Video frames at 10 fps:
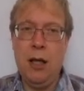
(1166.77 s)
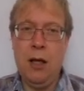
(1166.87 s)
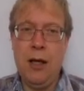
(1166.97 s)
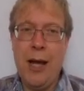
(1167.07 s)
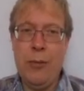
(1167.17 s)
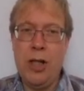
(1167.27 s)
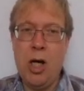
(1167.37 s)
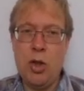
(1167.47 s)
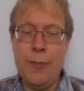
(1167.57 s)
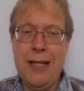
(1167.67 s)
And we're
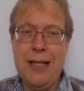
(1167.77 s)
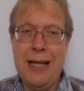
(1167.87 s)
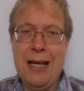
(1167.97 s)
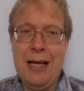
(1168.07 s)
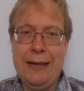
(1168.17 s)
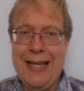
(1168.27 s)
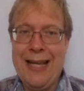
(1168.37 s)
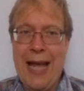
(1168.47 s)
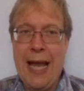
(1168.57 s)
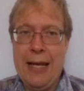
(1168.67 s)
going to
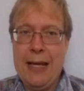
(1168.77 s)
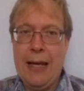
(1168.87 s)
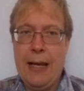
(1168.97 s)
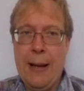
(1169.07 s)
dig a